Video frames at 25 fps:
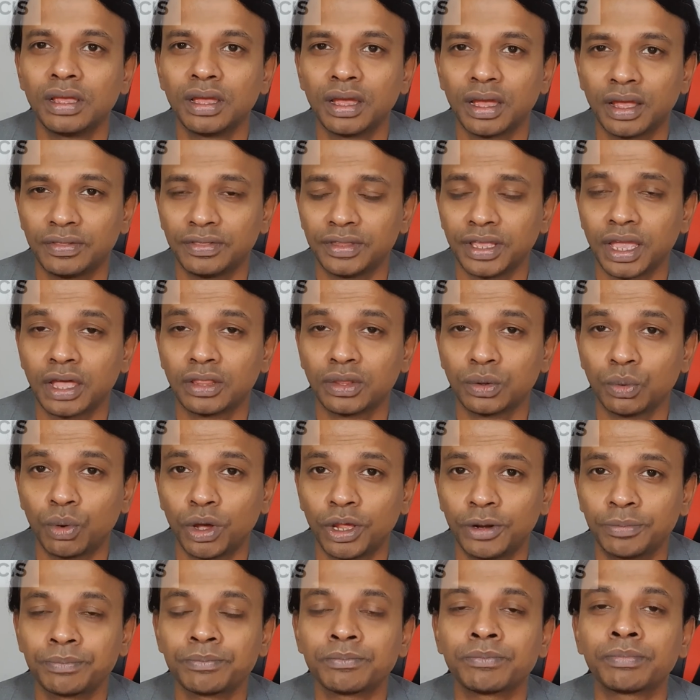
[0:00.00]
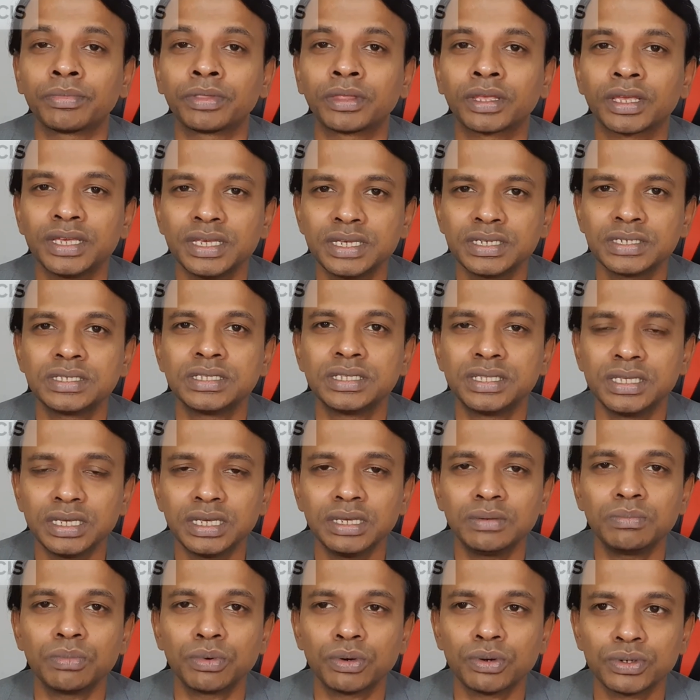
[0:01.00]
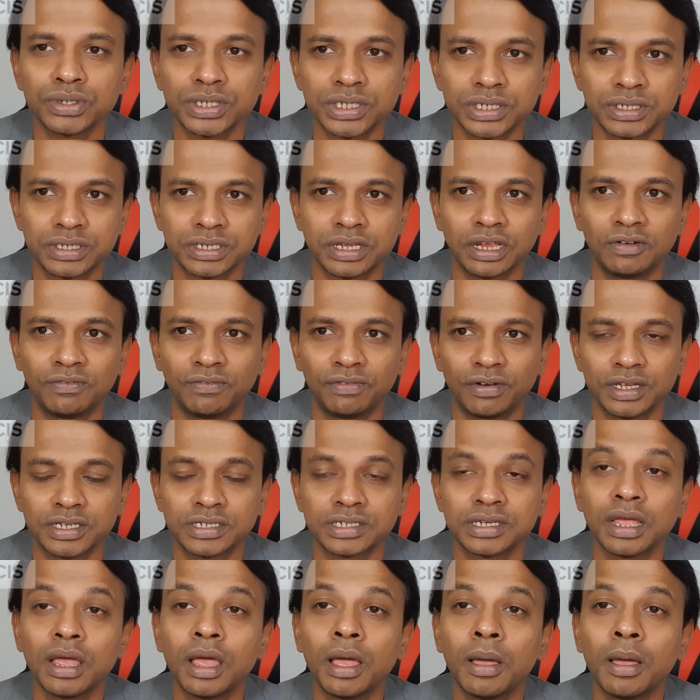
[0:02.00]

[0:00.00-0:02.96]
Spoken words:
And the other one is the most selfless,